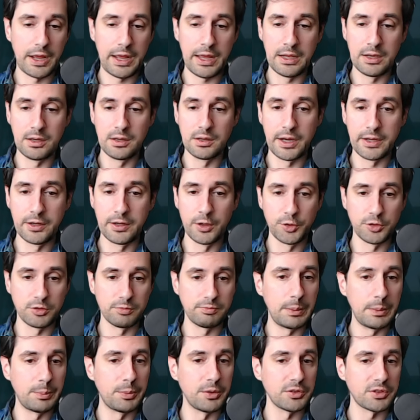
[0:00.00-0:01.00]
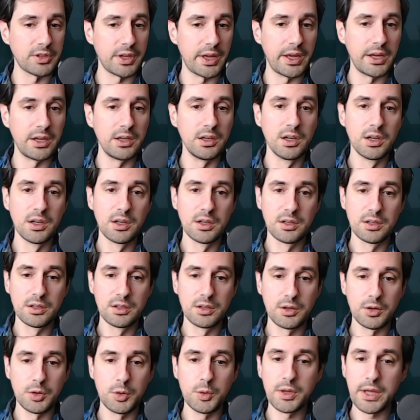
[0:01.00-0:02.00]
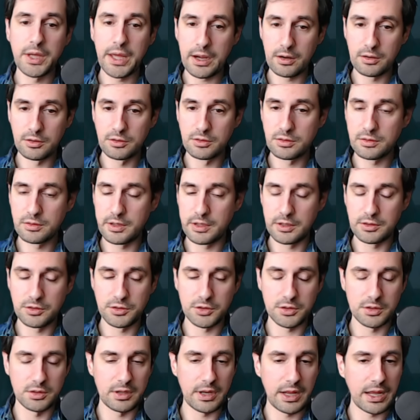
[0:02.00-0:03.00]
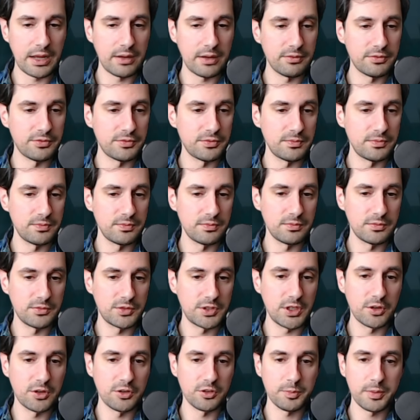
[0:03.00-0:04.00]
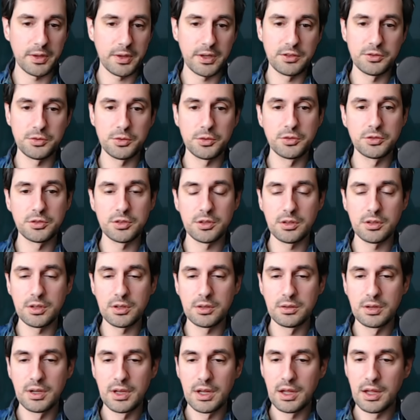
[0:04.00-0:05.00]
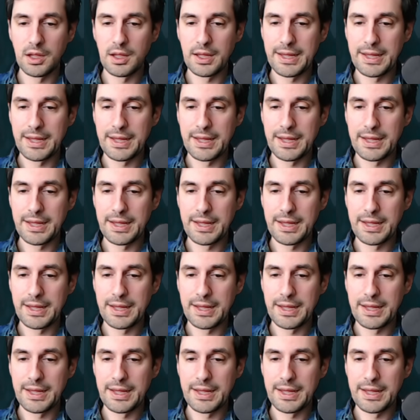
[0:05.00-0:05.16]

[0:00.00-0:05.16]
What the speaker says: And I know some people say, who cares? They shouldn't have Seekers play true solo.